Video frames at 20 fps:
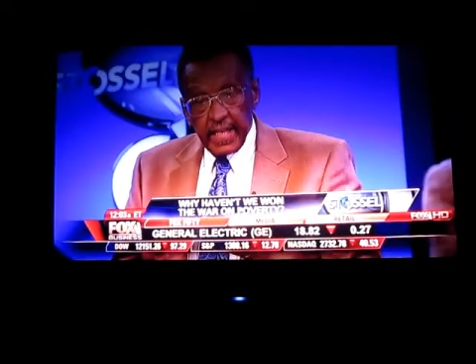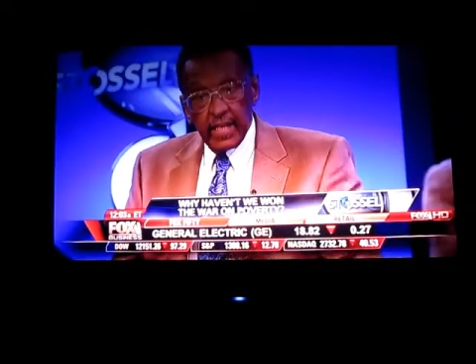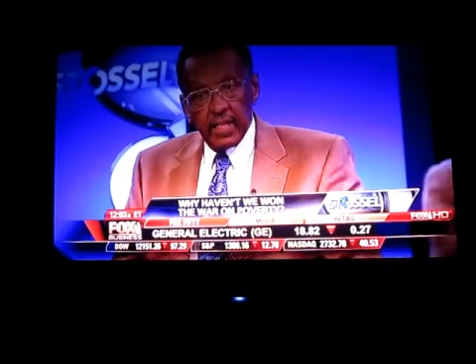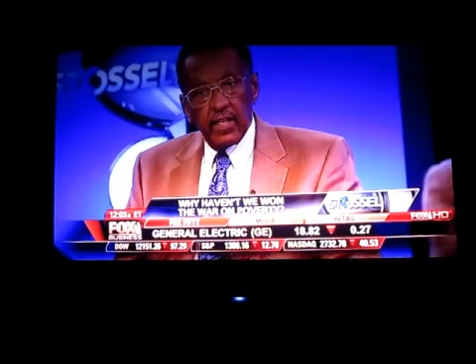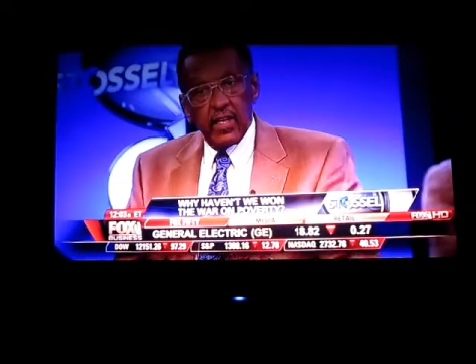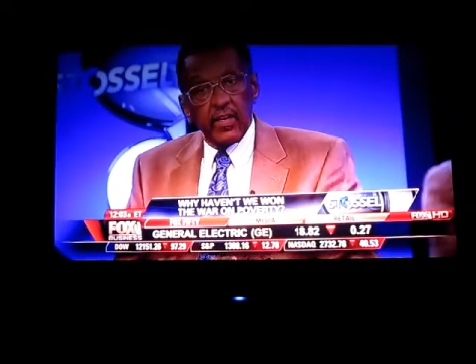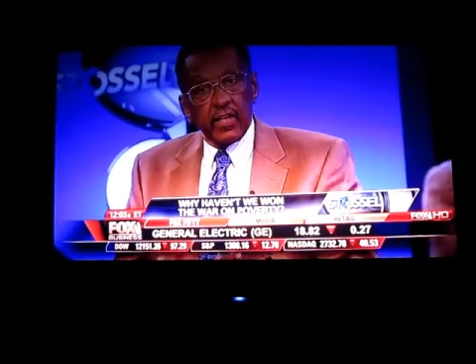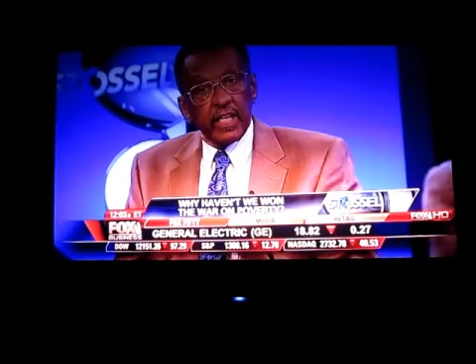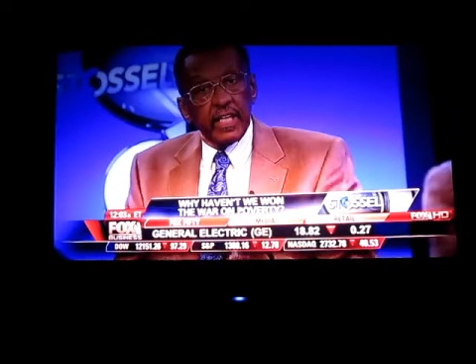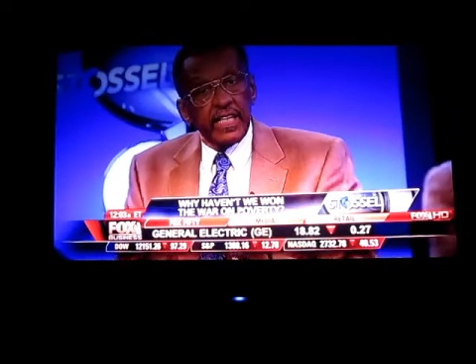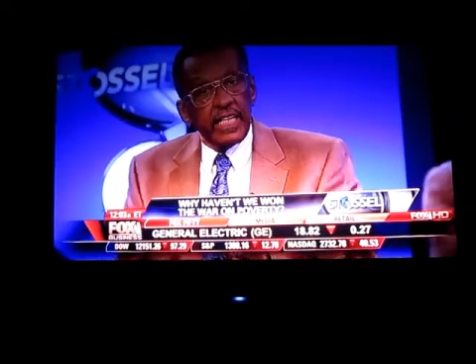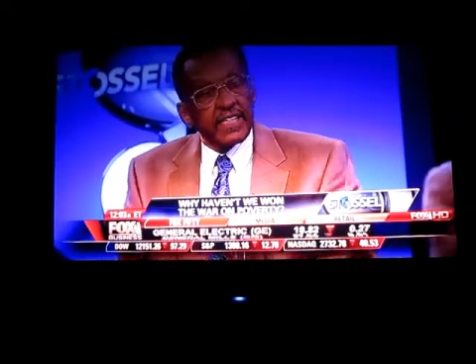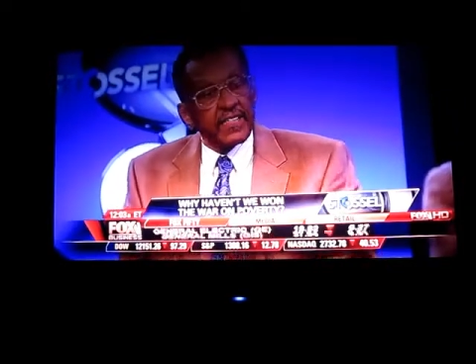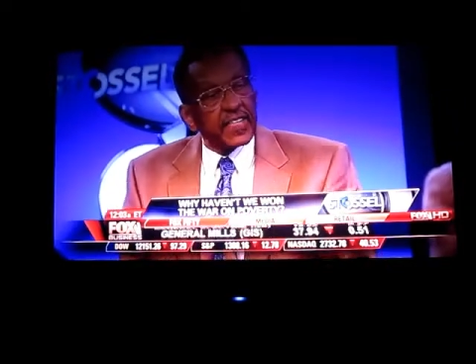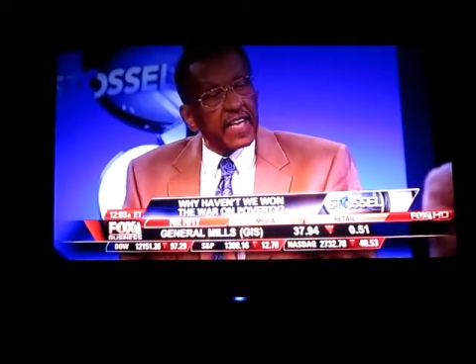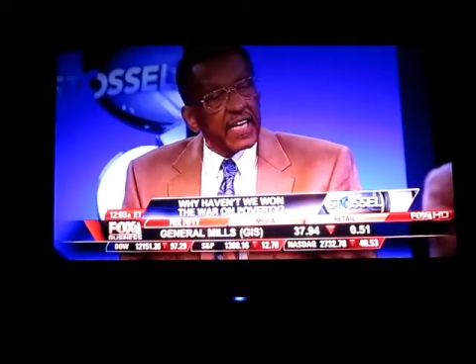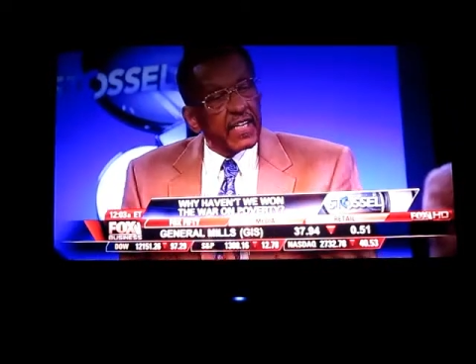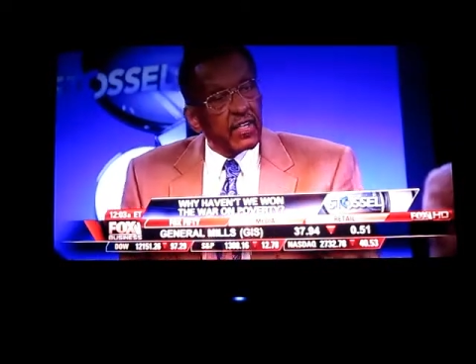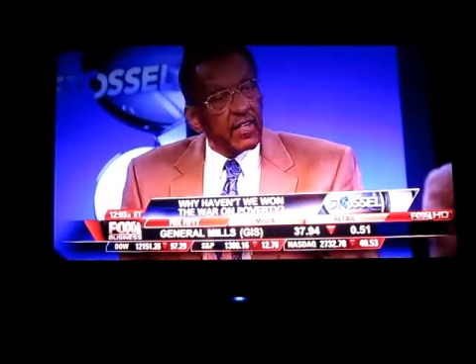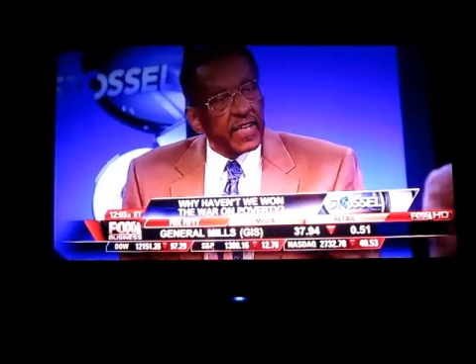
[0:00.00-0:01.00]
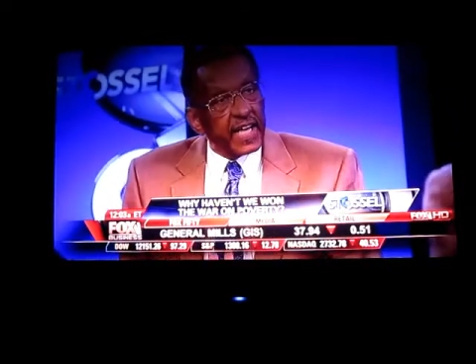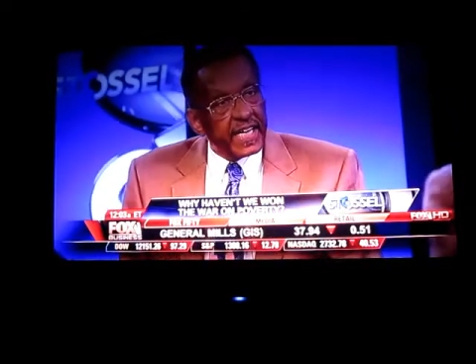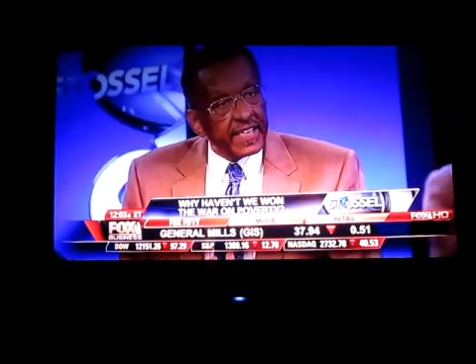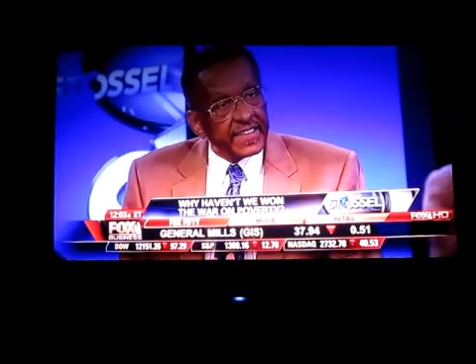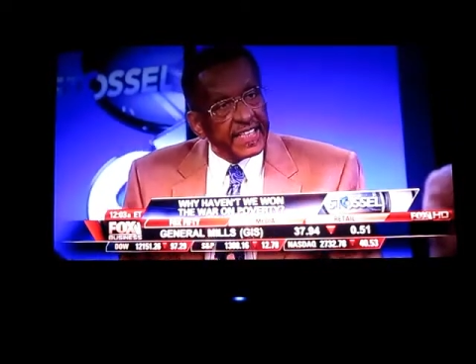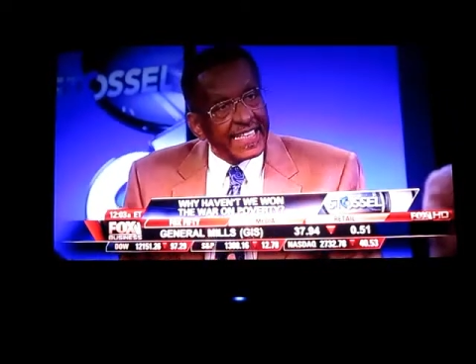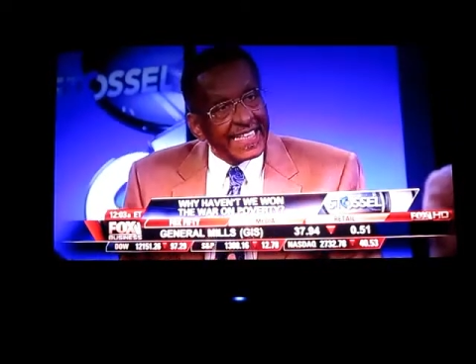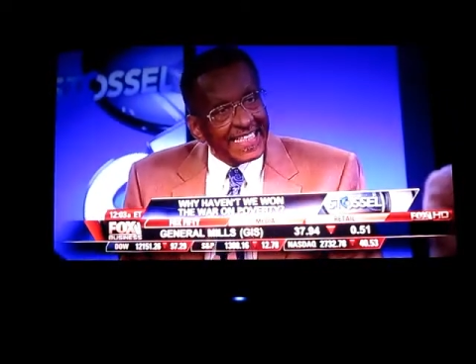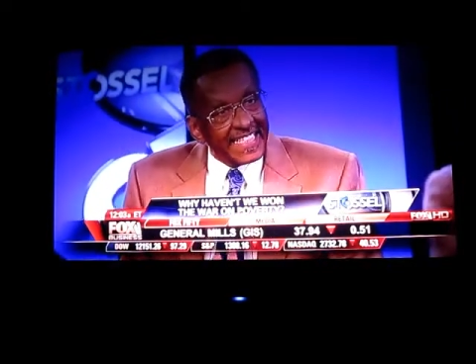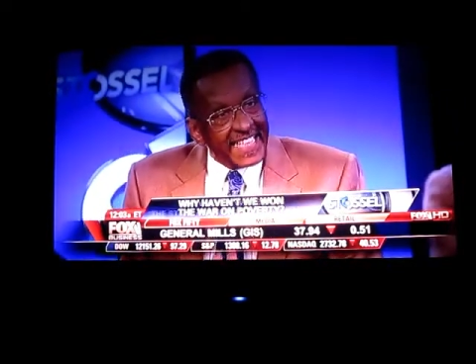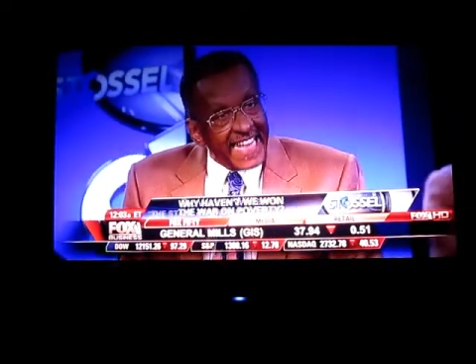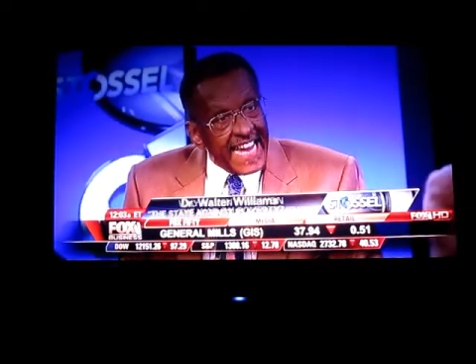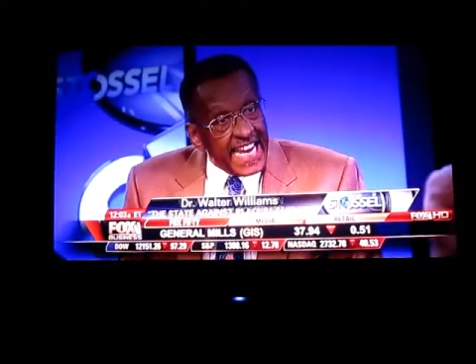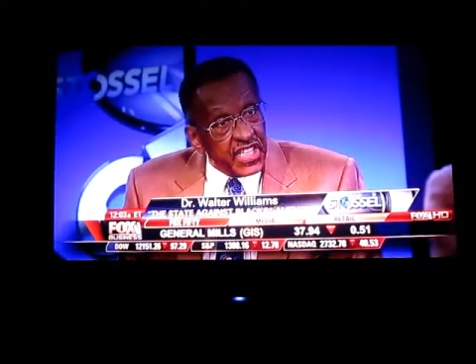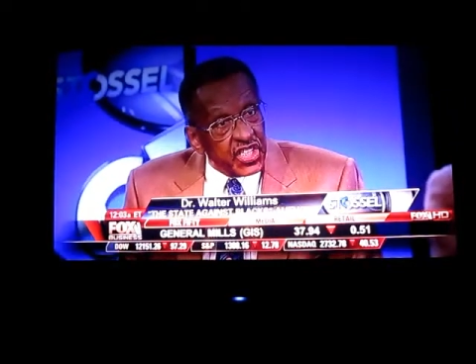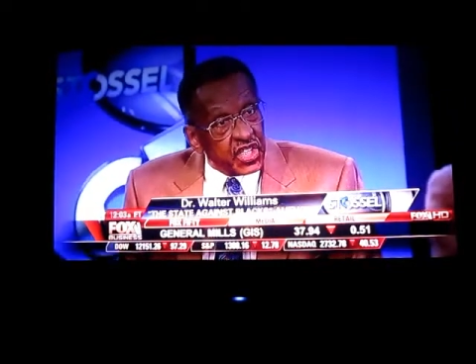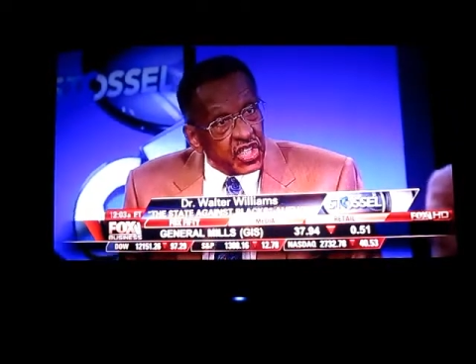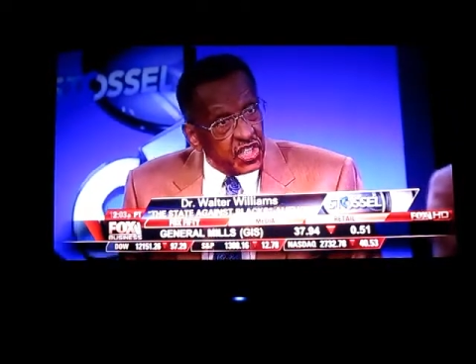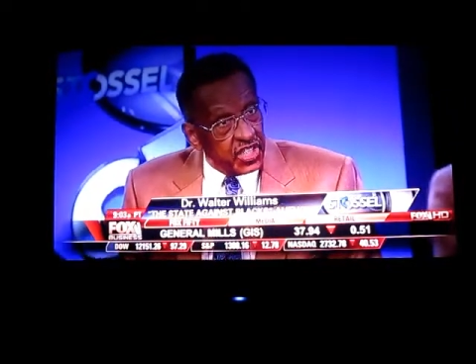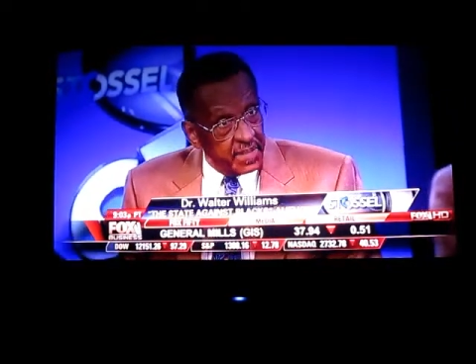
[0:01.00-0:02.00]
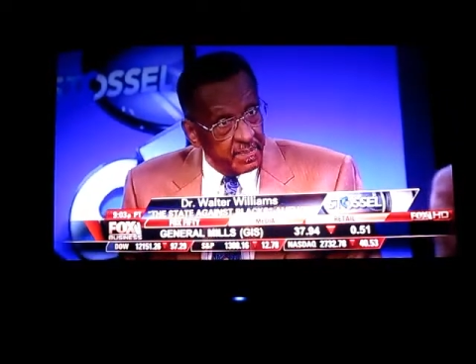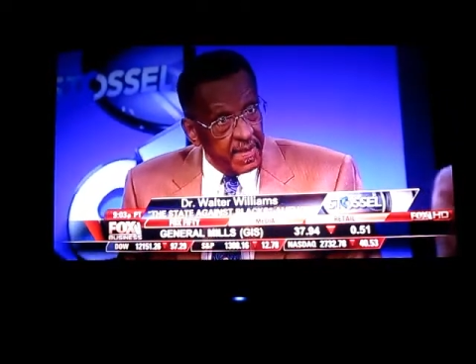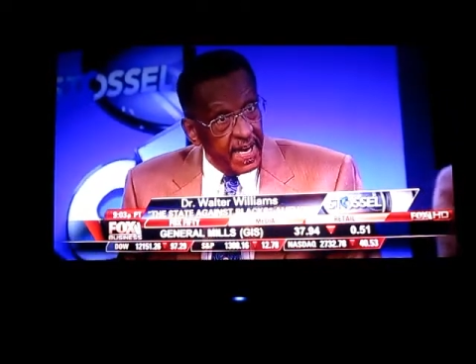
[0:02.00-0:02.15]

look, let's not look at the intentions